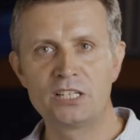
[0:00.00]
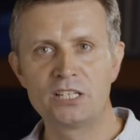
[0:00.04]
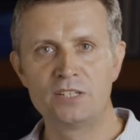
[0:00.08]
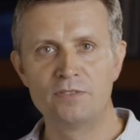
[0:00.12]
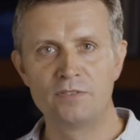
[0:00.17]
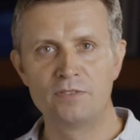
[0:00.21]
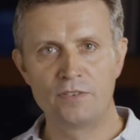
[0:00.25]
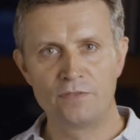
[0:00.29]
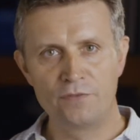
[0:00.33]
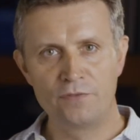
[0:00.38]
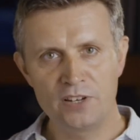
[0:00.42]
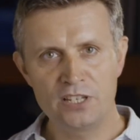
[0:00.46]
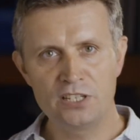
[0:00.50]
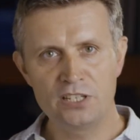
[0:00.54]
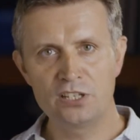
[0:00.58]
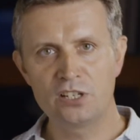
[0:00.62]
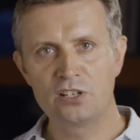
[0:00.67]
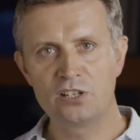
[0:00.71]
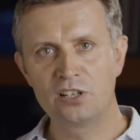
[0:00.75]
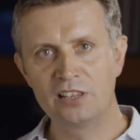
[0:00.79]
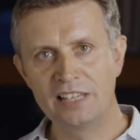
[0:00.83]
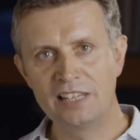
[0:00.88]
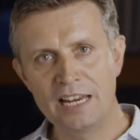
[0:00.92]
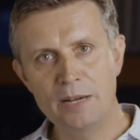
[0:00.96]
of a
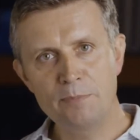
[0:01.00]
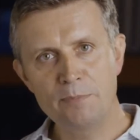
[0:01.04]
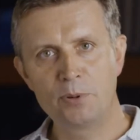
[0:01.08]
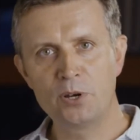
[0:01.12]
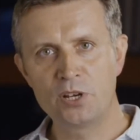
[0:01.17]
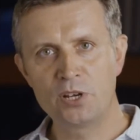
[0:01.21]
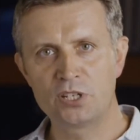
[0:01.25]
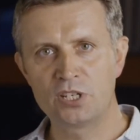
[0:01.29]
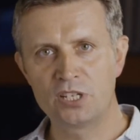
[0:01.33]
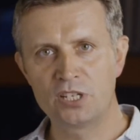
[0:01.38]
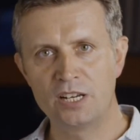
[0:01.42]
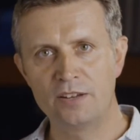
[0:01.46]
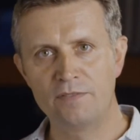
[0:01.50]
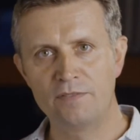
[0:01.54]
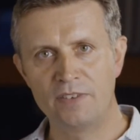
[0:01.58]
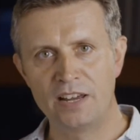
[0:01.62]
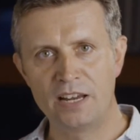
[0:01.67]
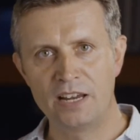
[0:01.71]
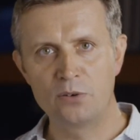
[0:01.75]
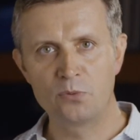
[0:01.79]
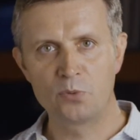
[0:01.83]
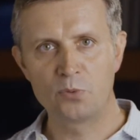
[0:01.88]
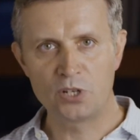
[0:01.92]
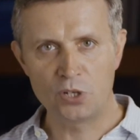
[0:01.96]
physical in-person
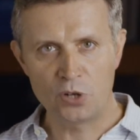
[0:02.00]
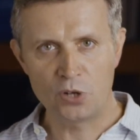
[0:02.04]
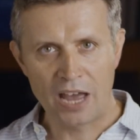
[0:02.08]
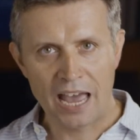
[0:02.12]
event when you're